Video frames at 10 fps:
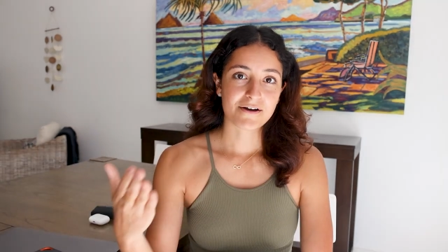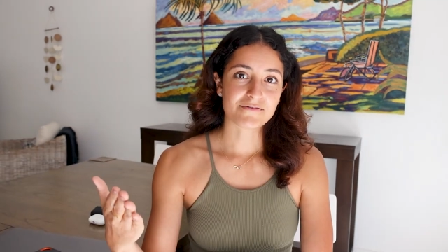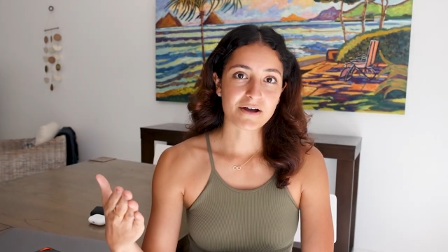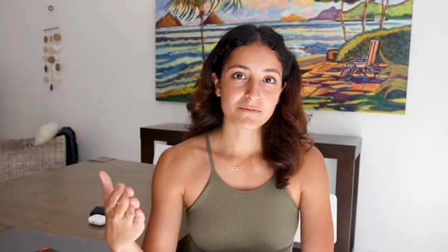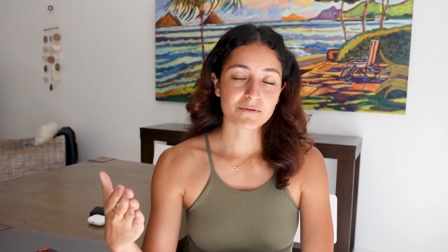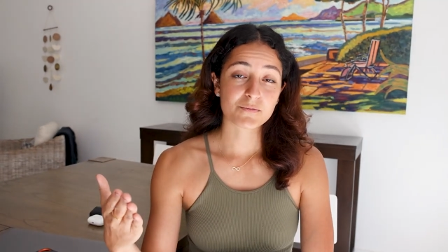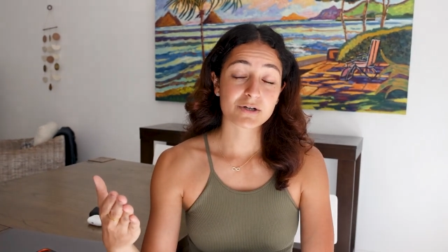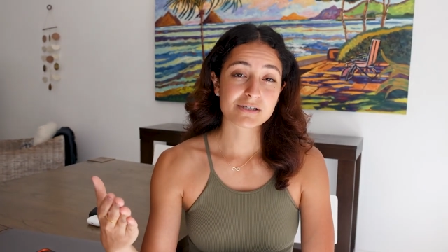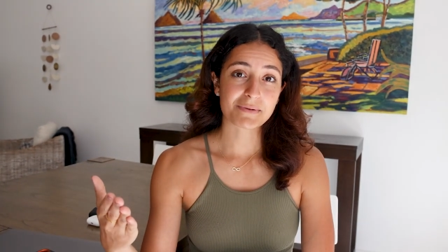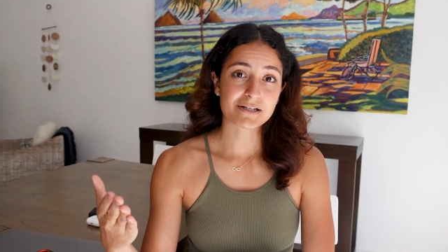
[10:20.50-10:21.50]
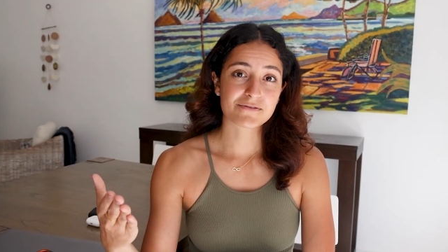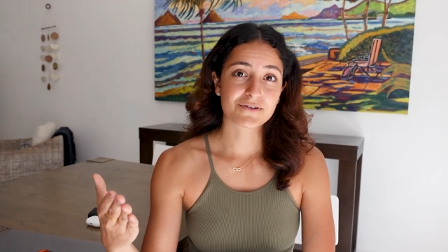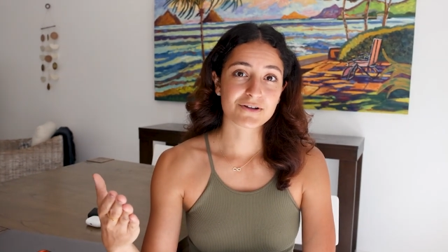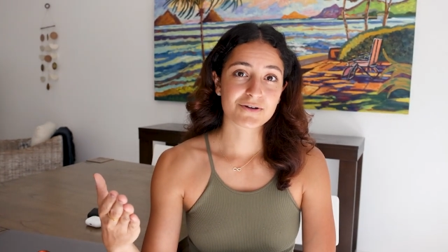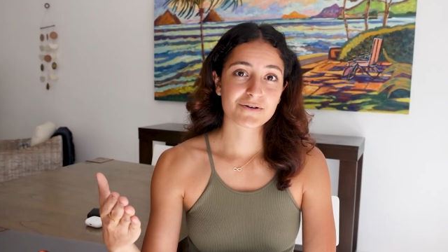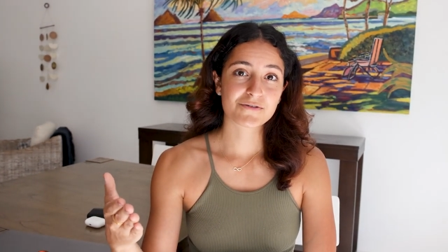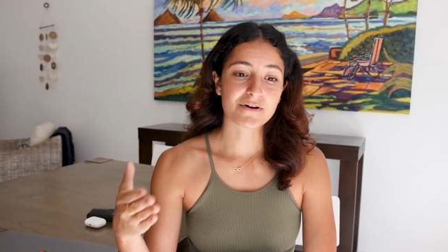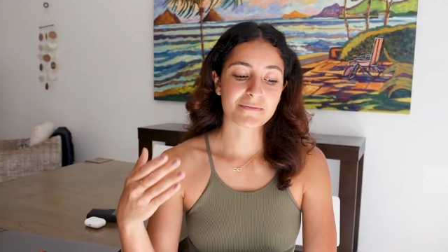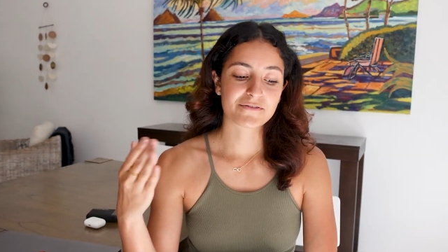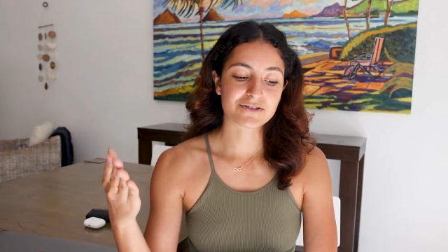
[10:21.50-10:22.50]
but find what works best for you.
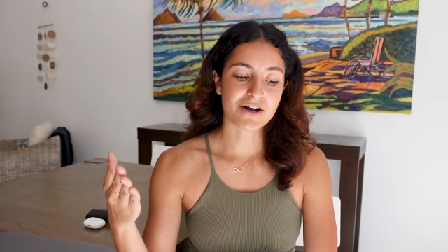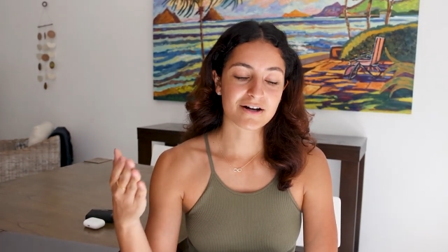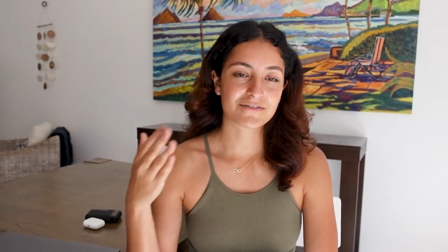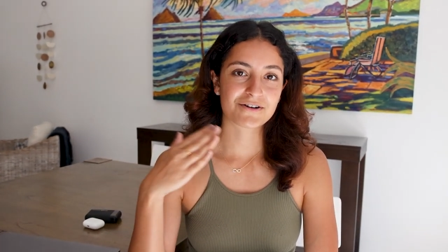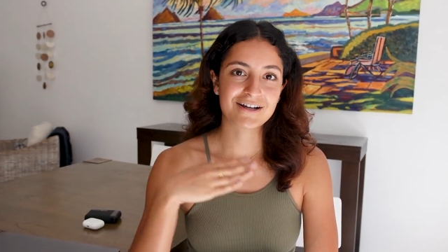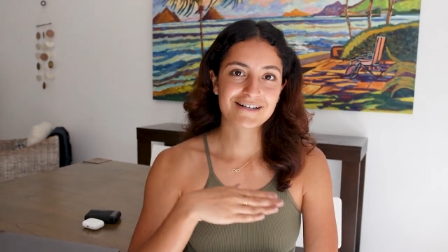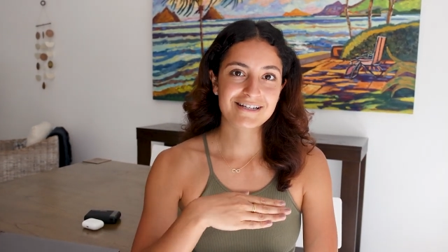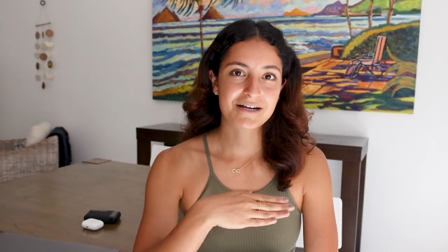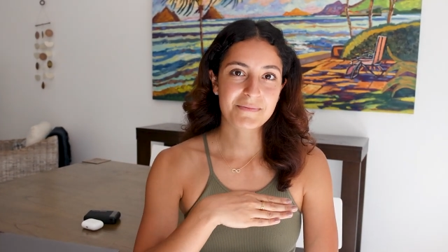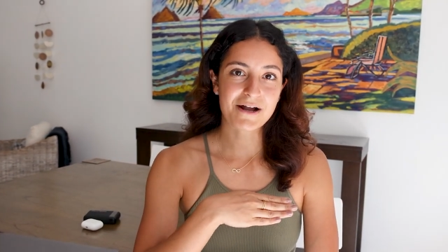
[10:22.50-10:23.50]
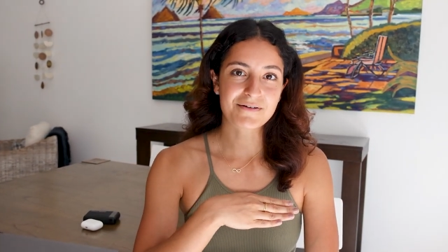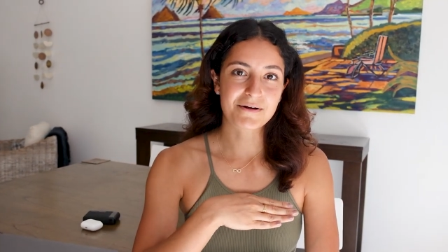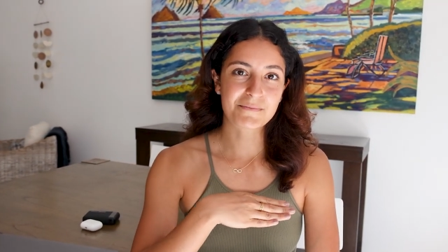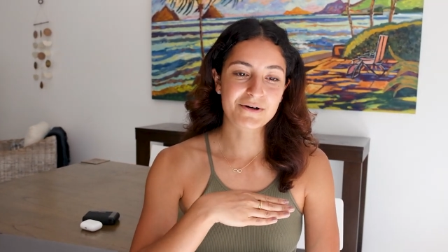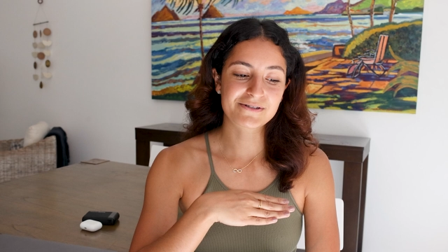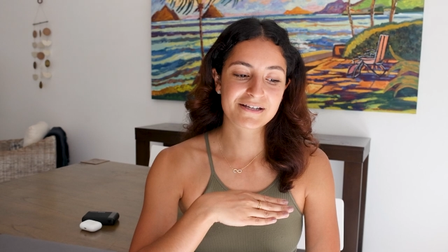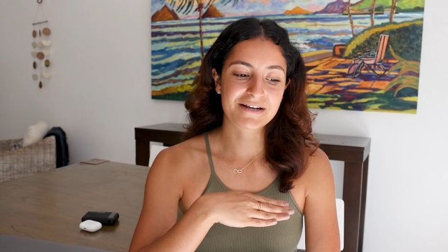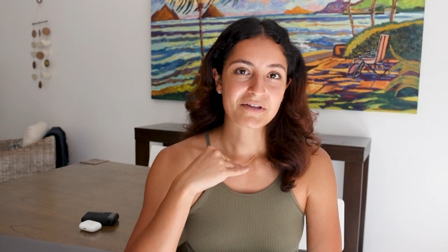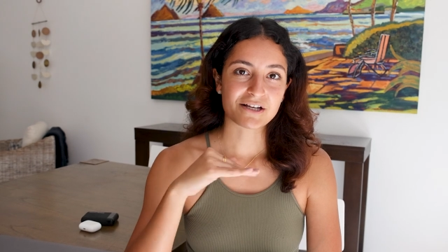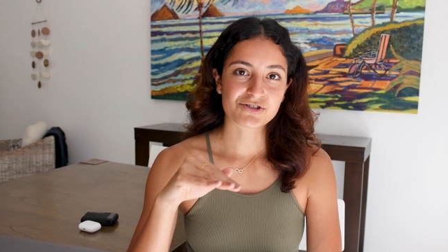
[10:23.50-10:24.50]
From a photographer and data background
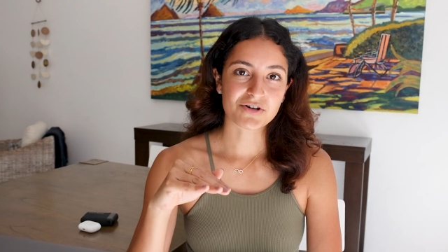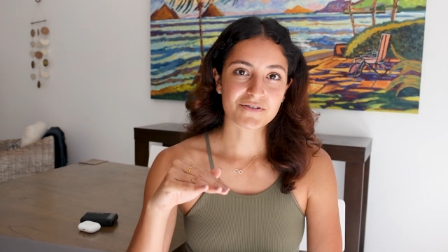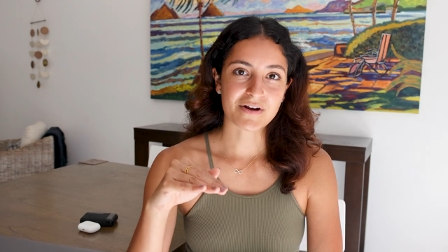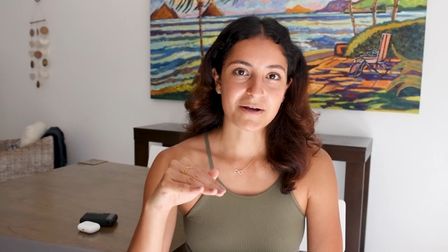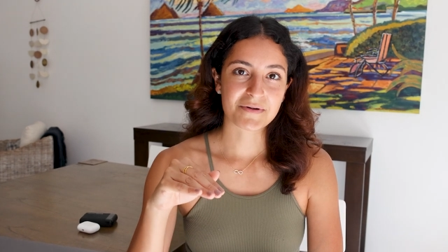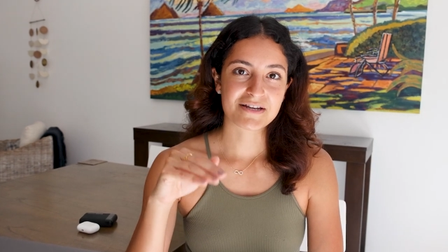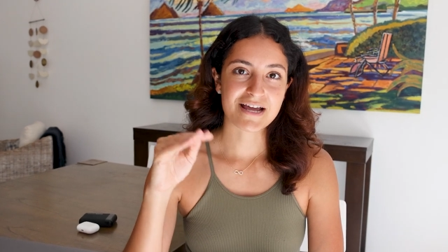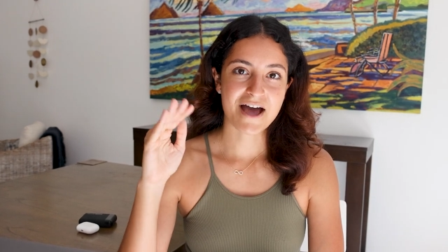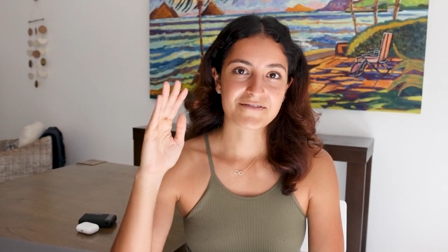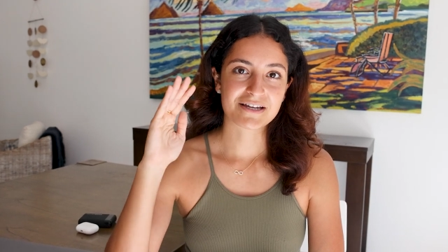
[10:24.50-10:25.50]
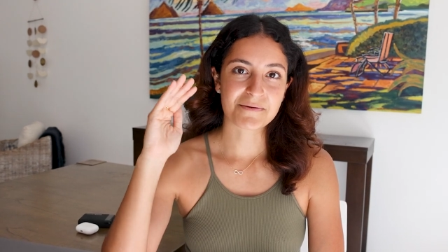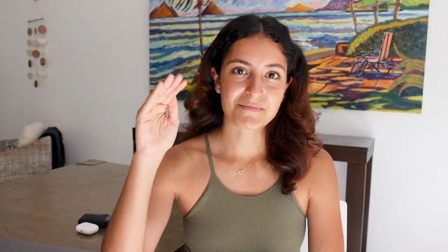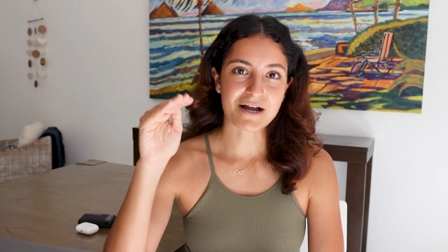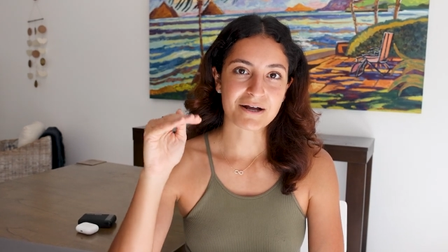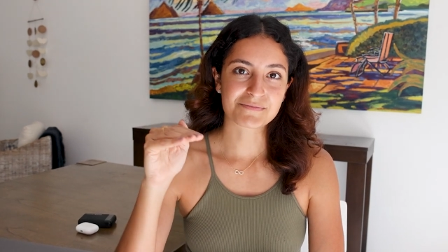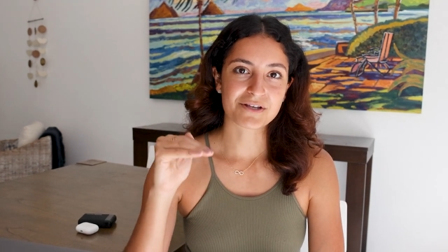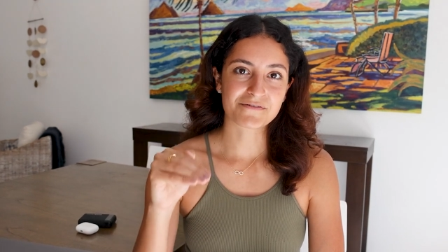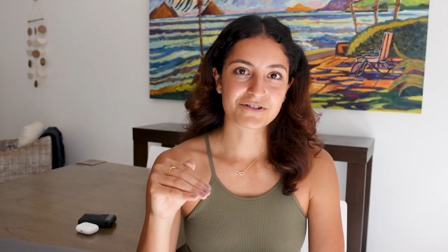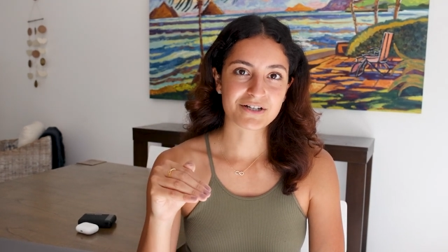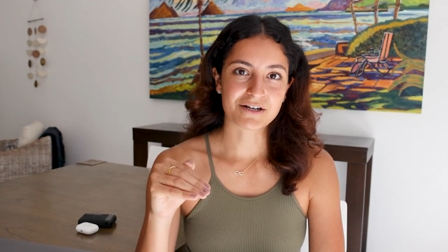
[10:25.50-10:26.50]
person, I strongly recommend having backups
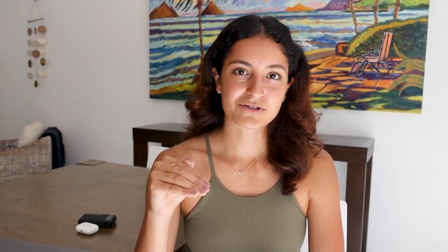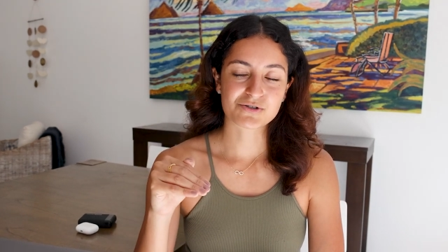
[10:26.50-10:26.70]
of your data